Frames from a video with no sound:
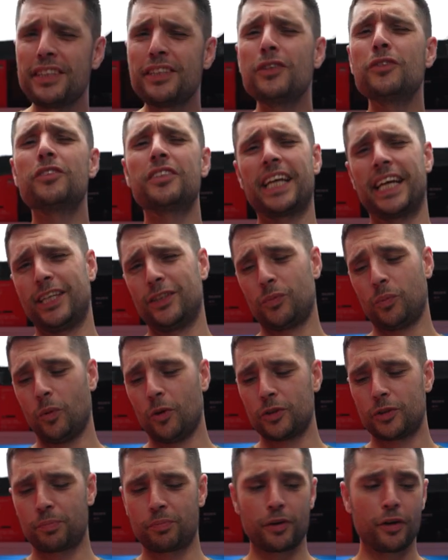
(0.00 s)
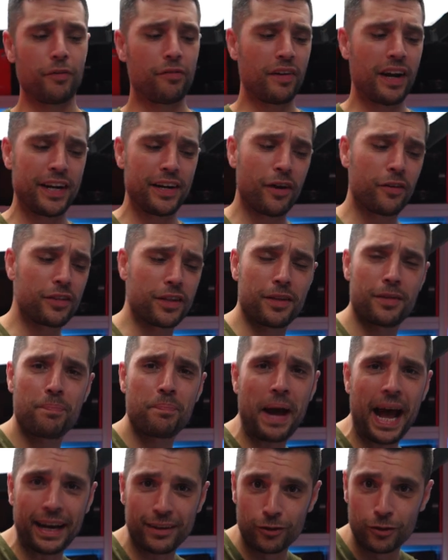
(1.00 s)
do say it's waterproof. I know the
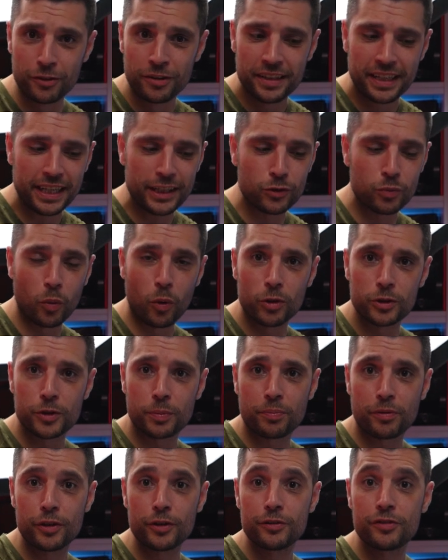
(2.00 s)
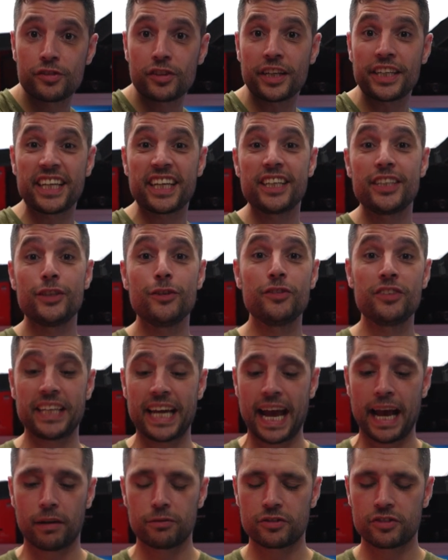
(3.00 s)
panel is waterproof, so you can use it
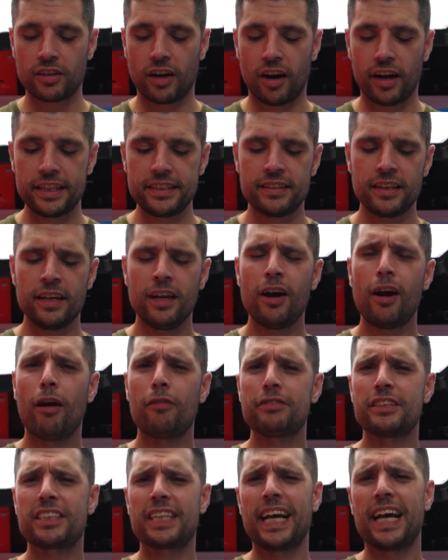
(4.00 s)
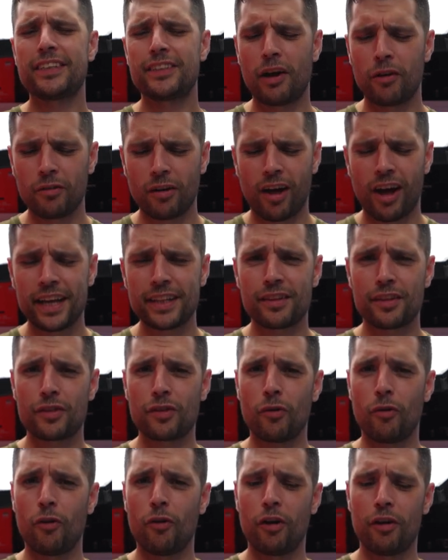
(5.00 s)
outside. Obviously, I don't like the
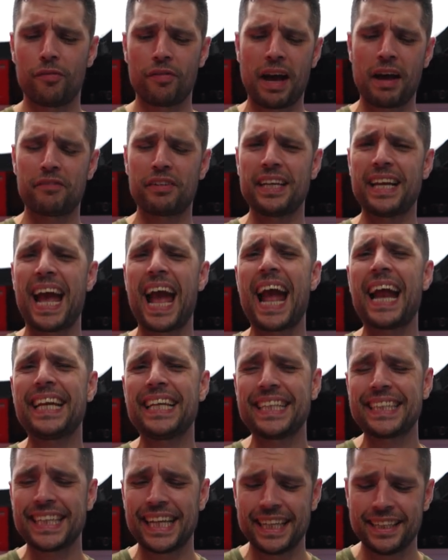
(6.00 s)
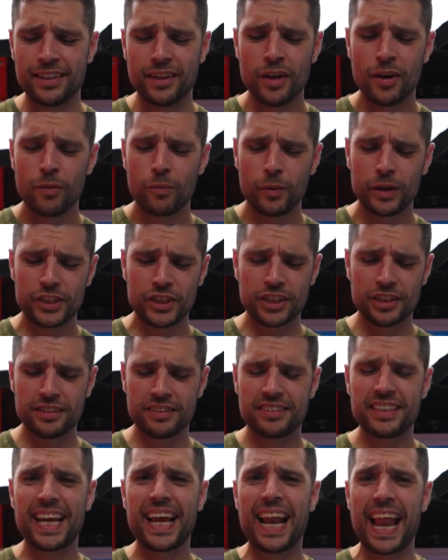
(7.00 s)
thought of having anything which
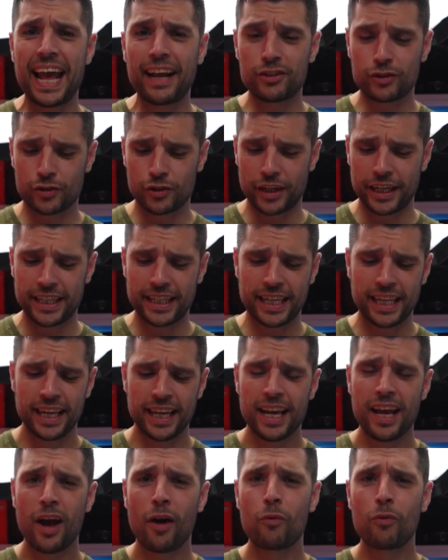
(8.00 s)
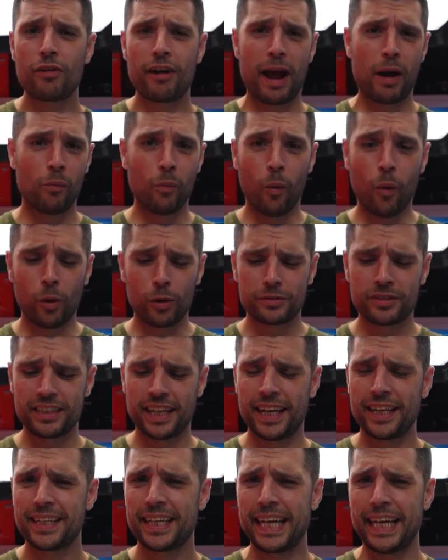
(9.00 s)
is electric around
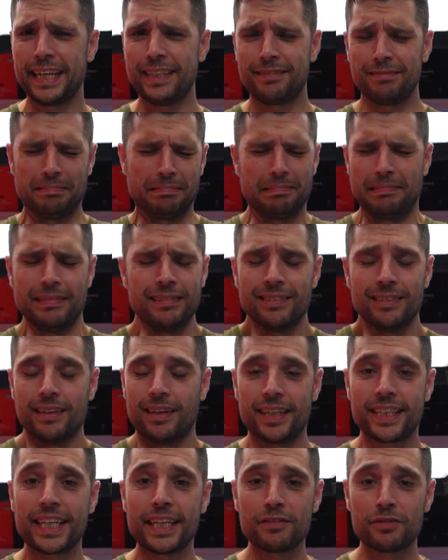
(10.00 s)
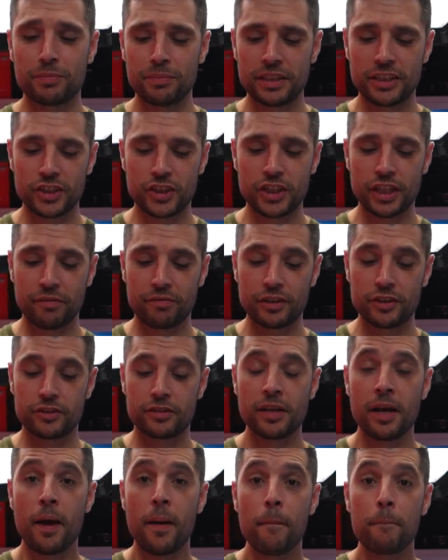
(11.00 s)
water. It gives me the
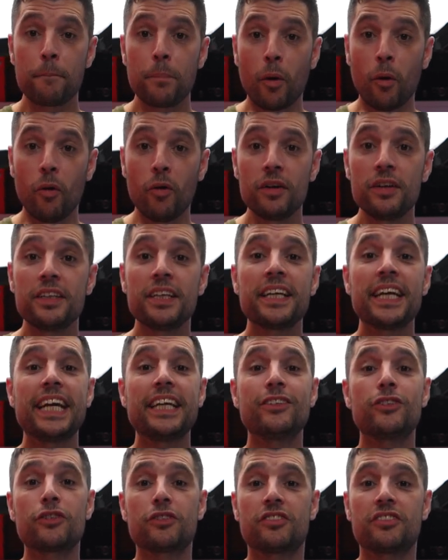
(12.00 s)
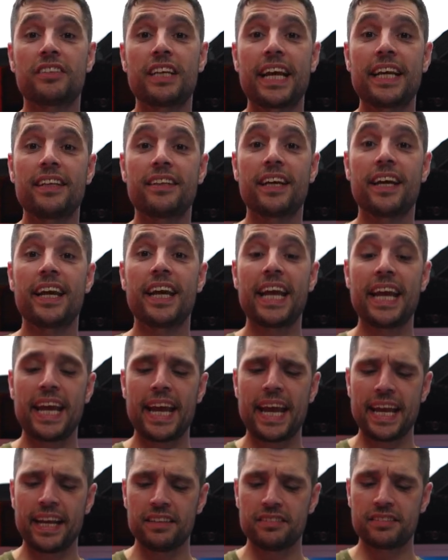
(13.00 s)
shivers. But it does say that it
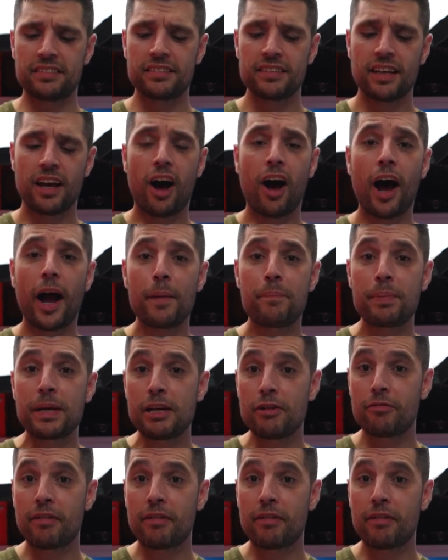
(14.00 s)
is IP